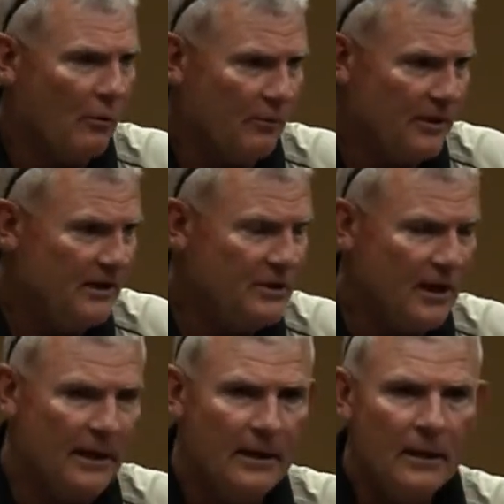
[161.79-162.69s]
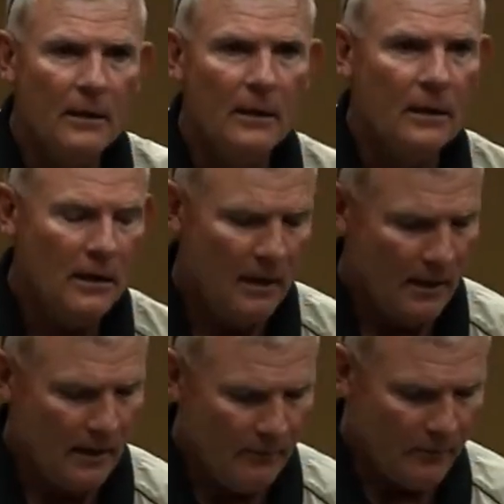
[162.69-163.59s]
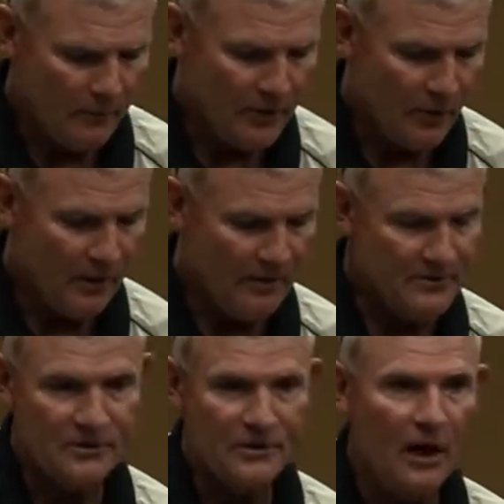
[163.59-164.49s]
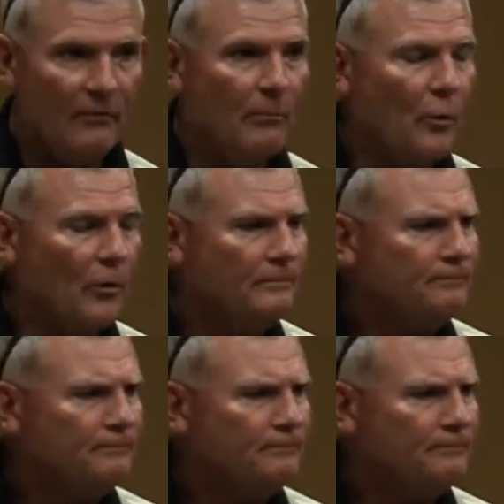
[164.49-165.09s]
with EJ. We returned him as a sophomore.